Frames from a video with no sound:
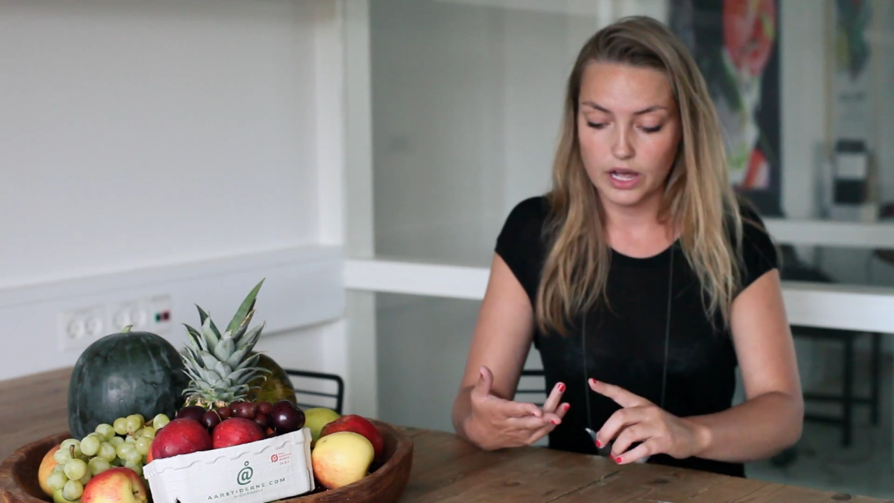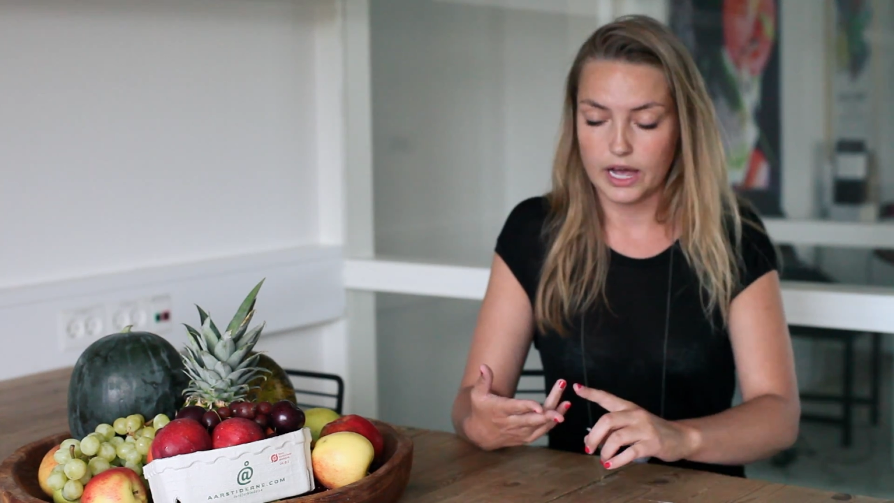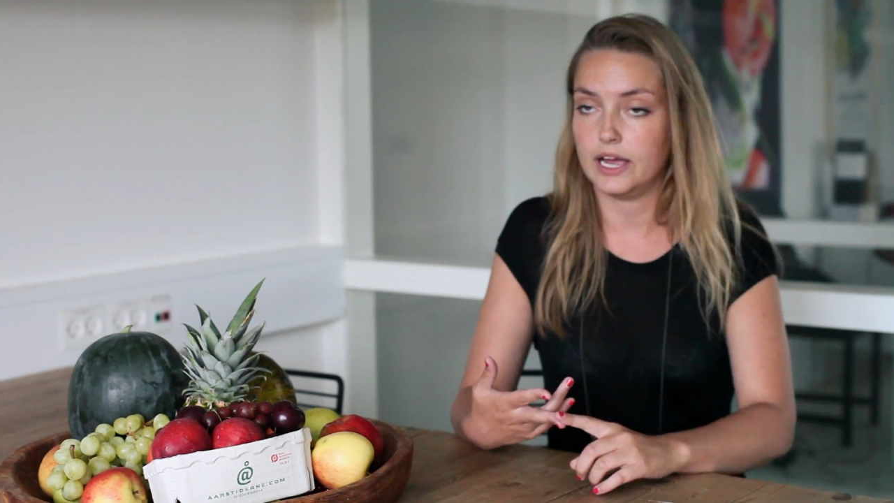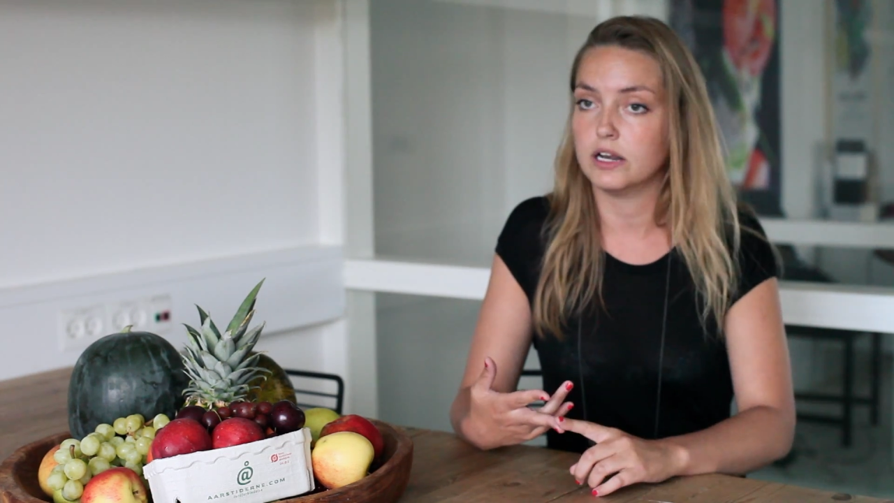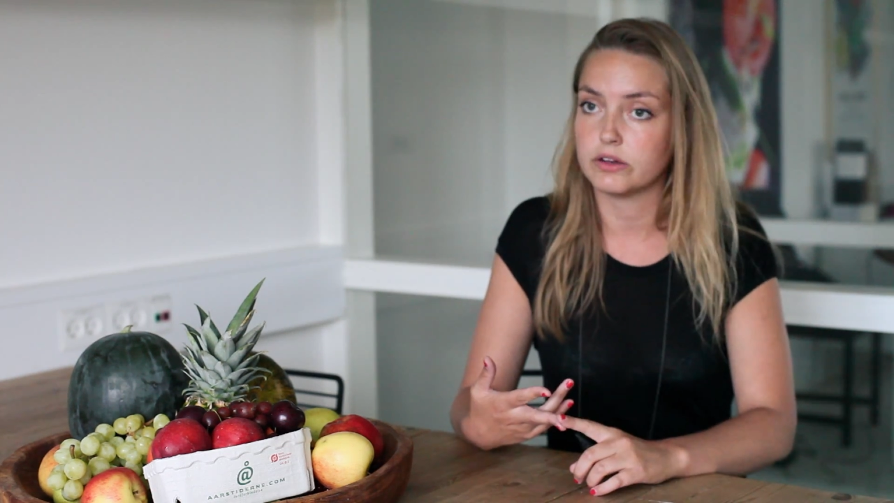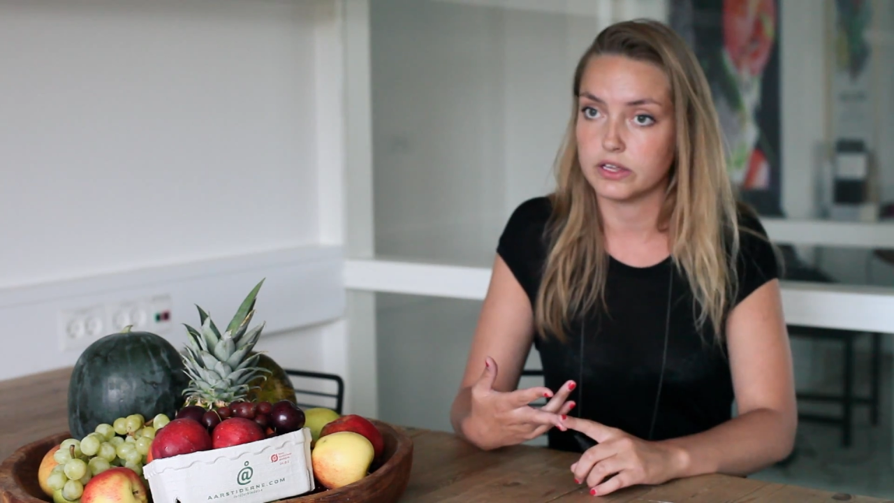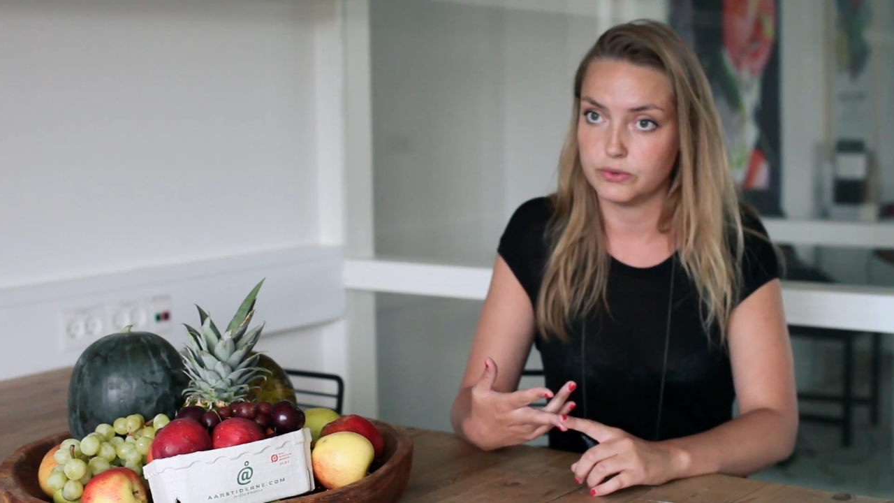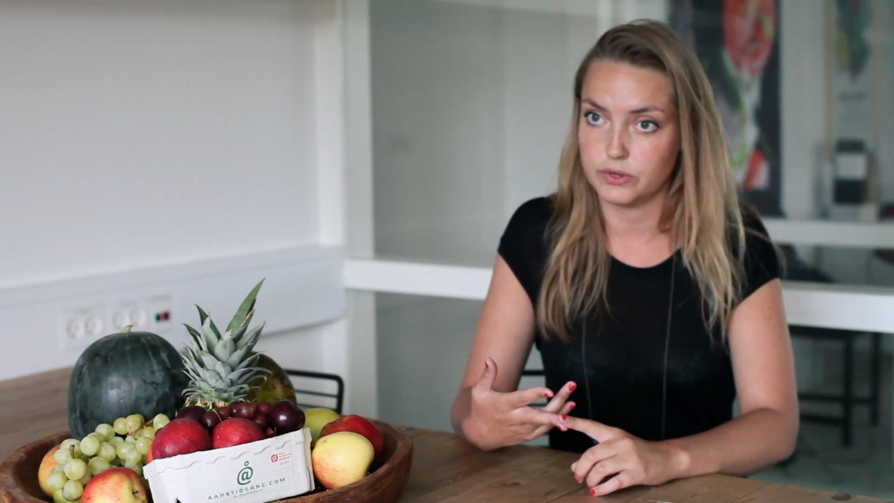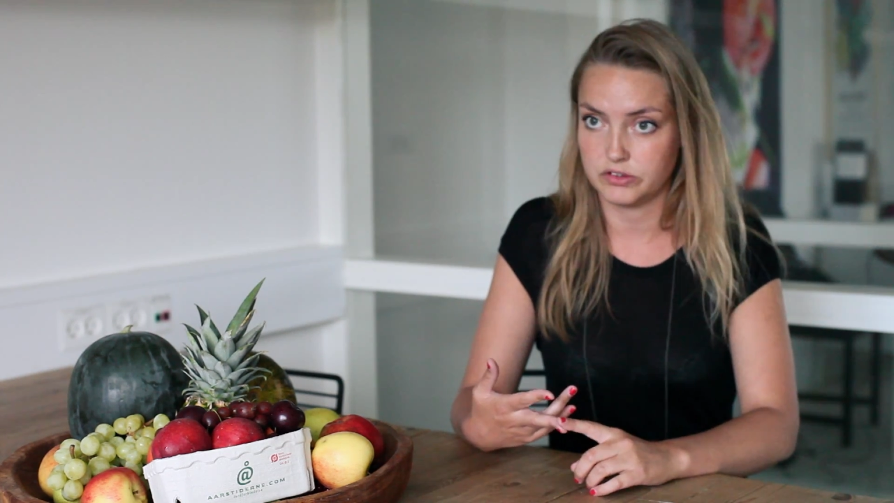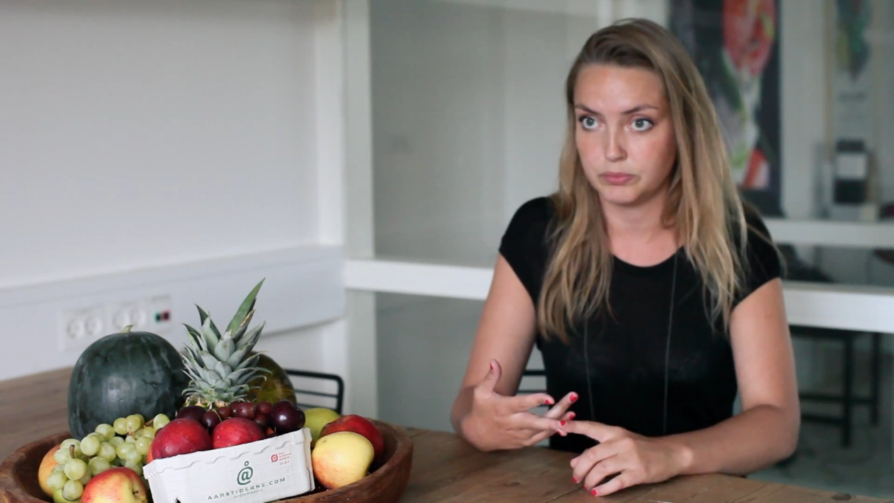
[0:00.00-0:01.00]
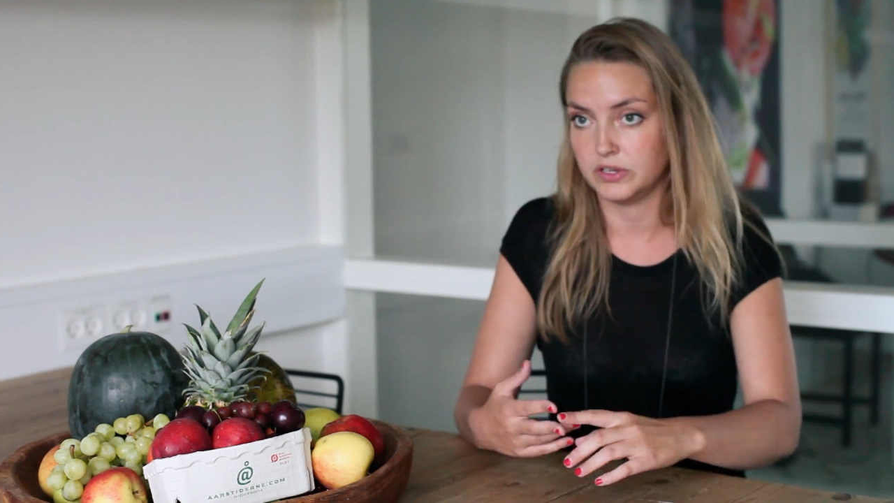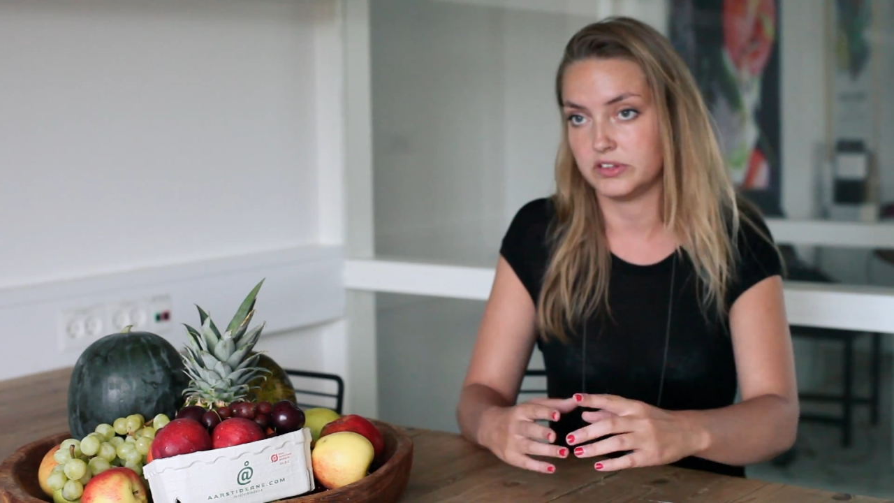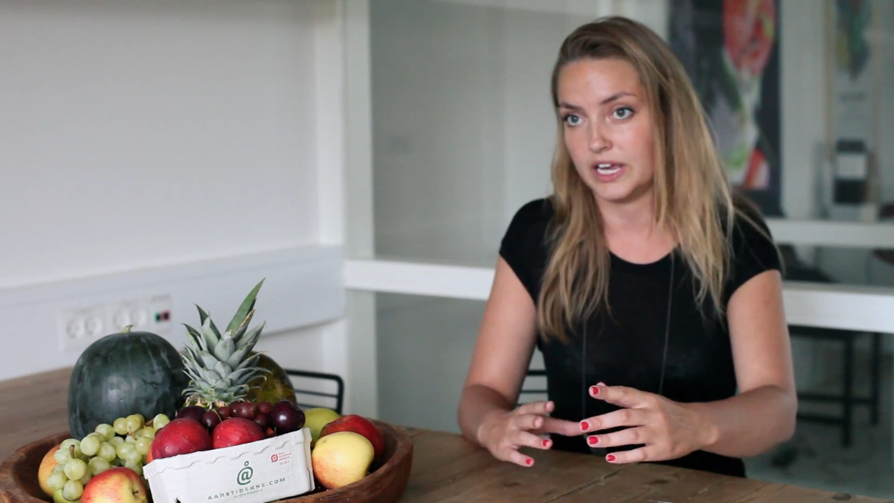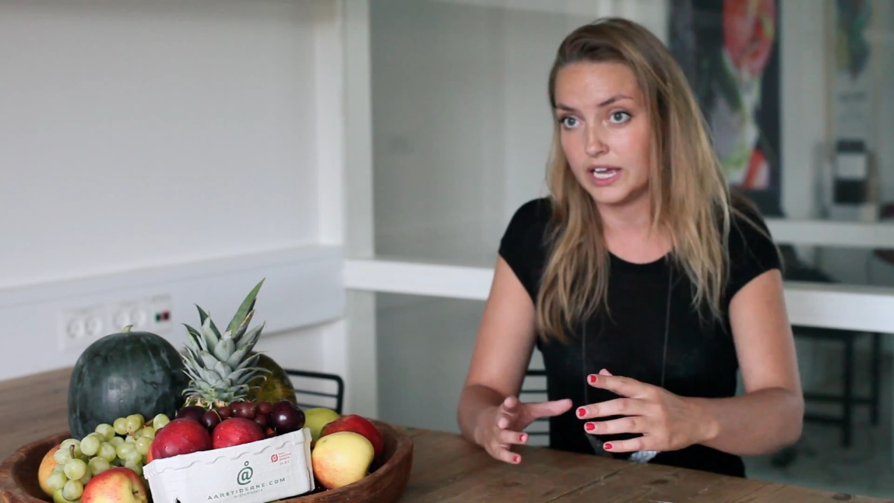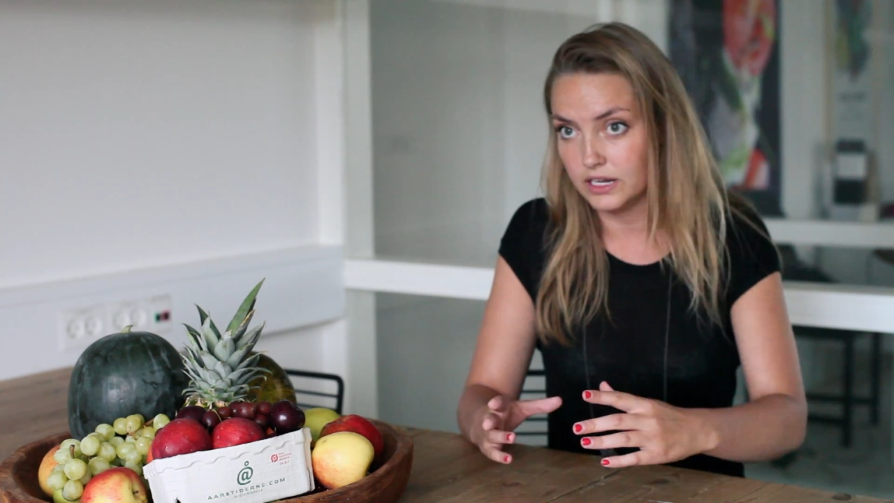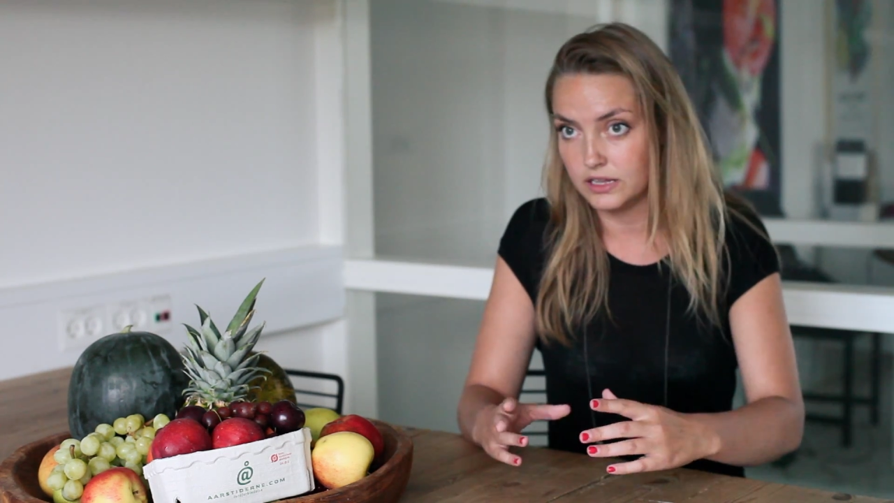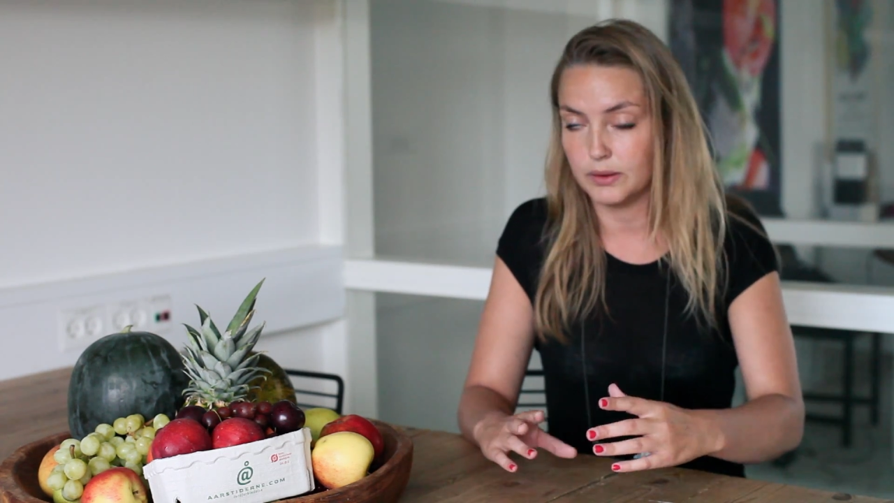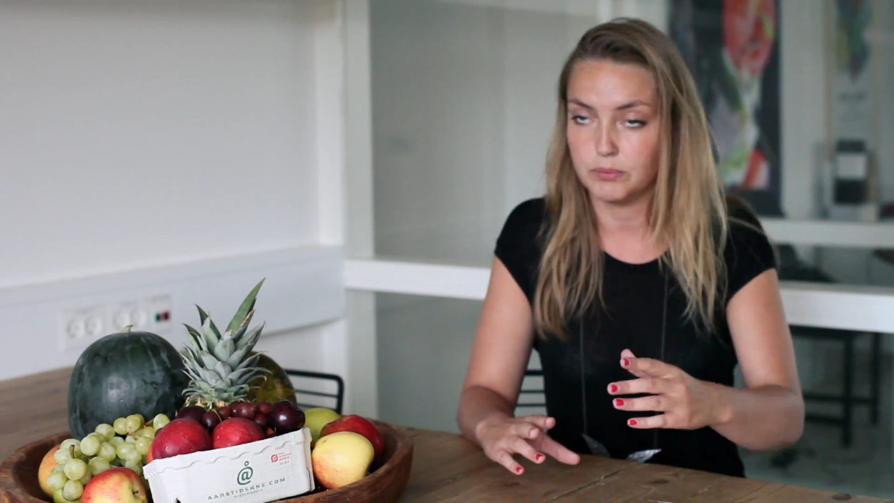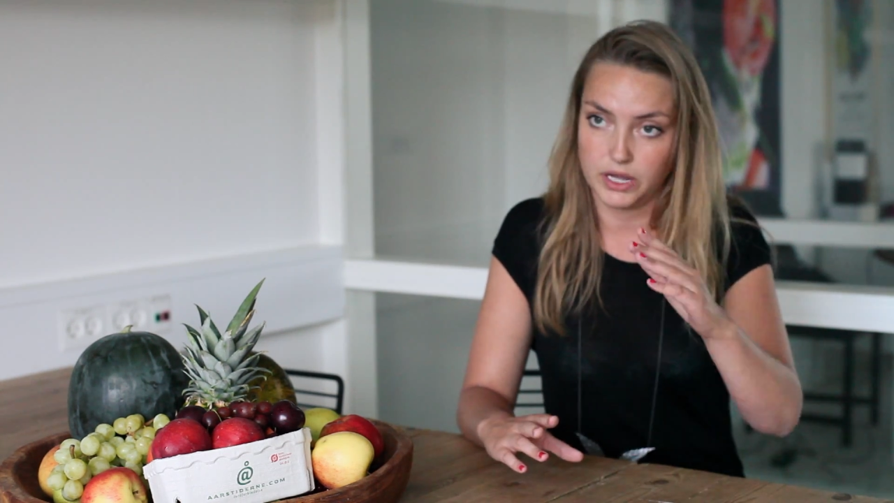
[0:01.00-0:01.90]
I look at the recipes, I edit them,